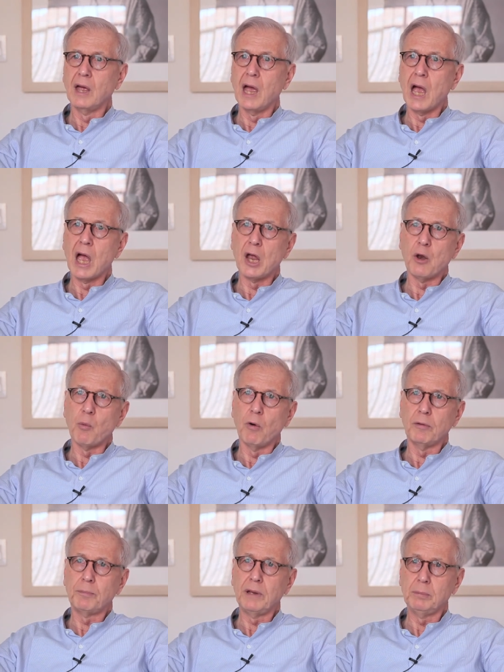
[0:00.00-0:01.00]
and
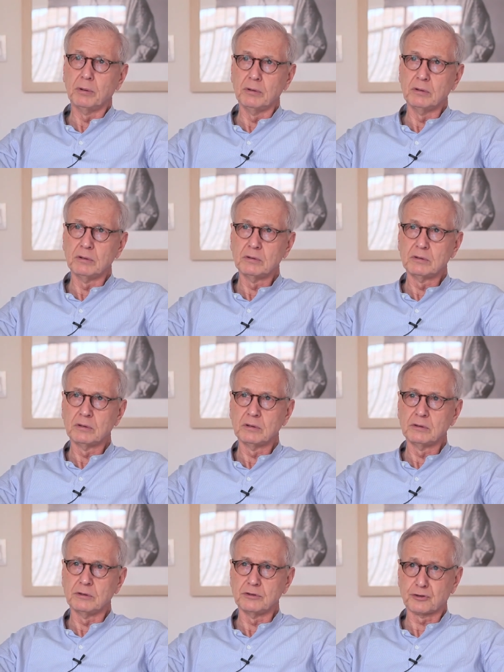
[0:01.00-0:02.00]
what people
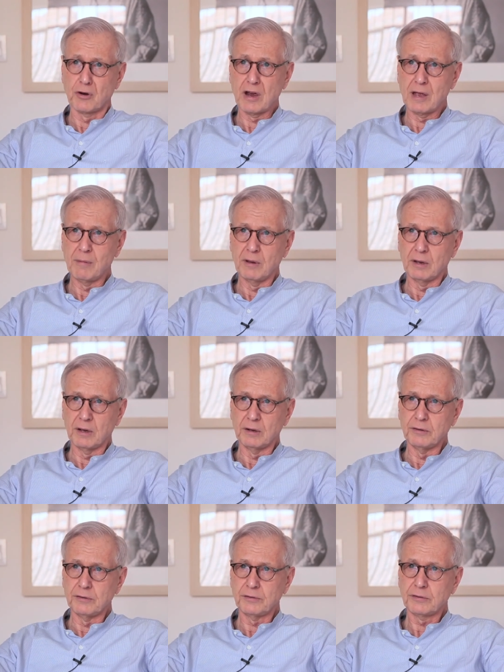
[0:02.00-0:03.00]
describe
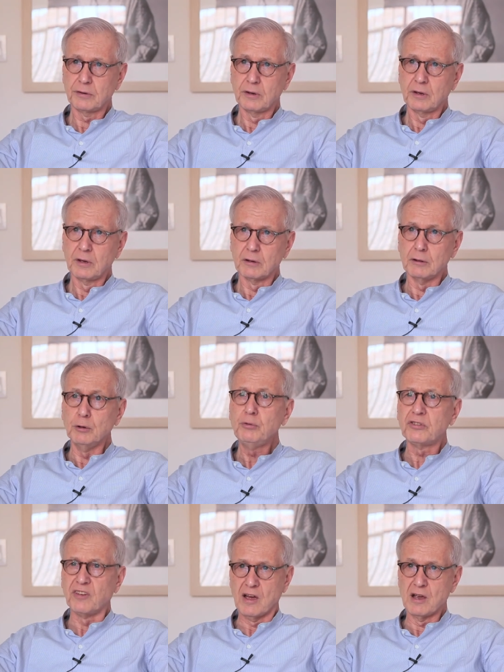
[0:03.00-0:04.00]
as
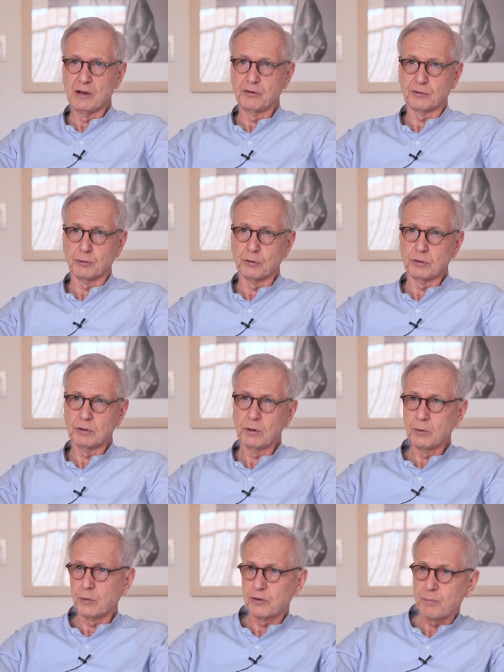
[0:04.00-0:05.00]
loose science or
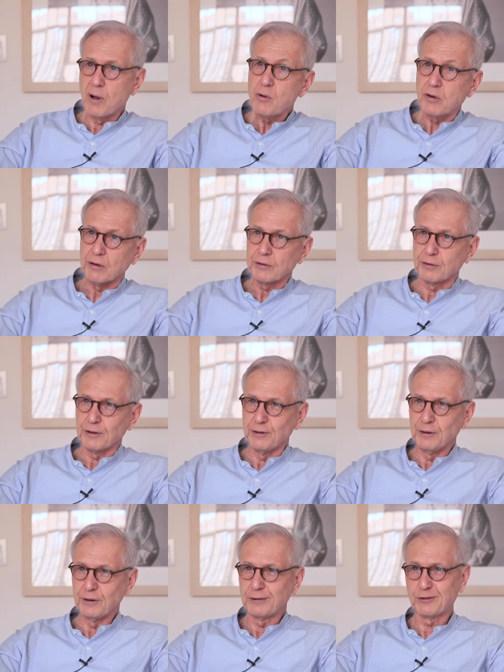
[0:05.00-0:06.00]
hocus pocus
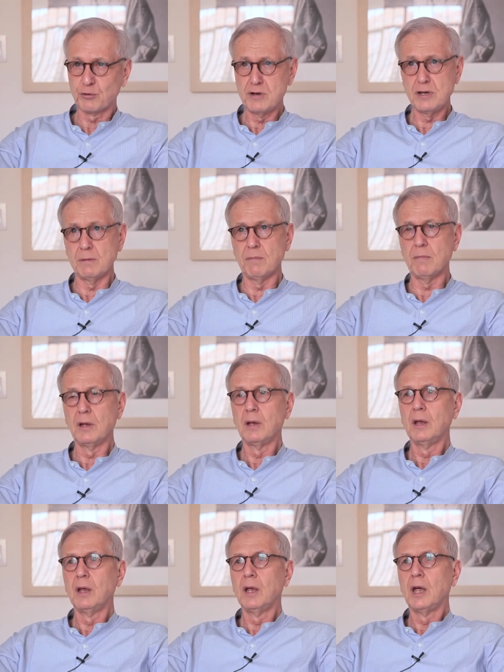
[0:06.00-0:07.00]
in the extreme,
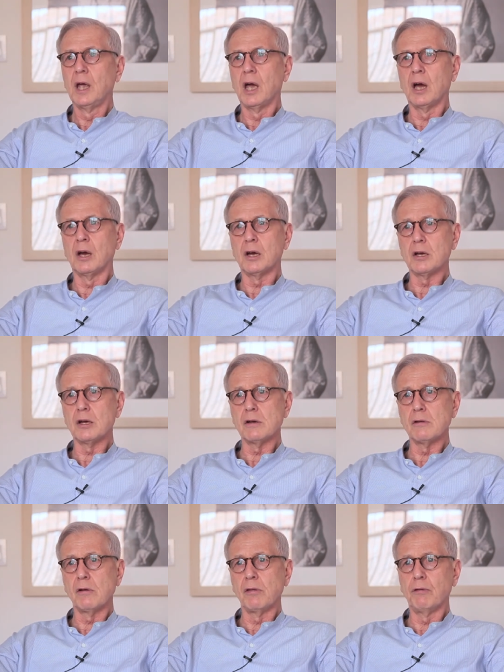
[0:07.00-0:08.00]

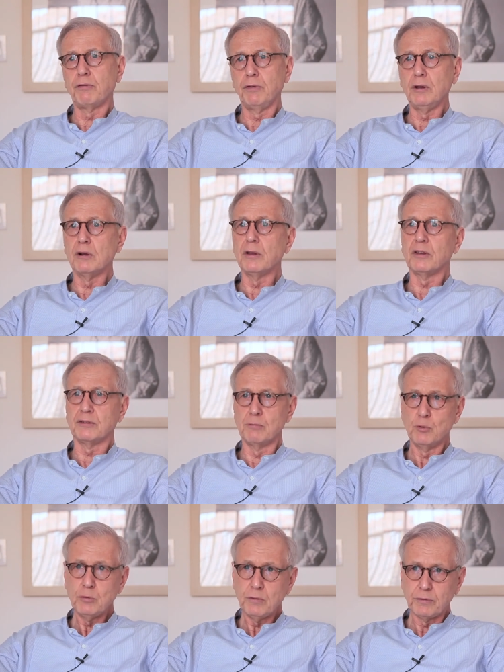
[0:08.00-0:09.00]
the field has
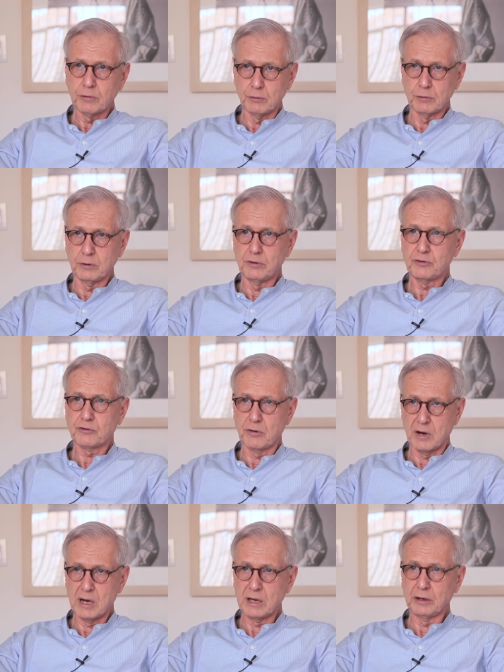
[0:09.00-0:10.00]
moved towards
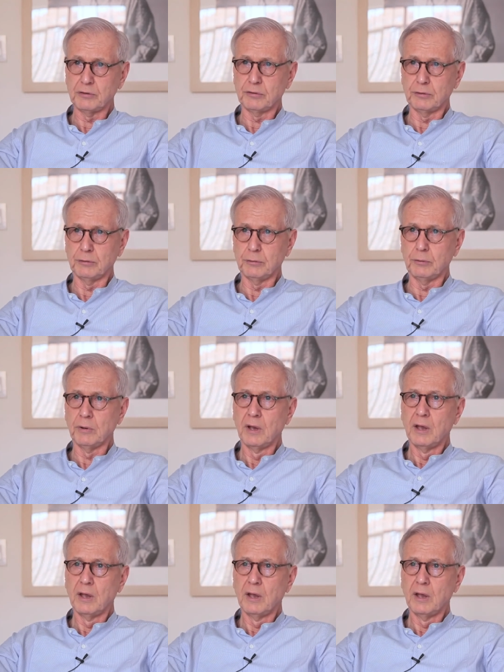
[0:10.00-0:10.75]
trying to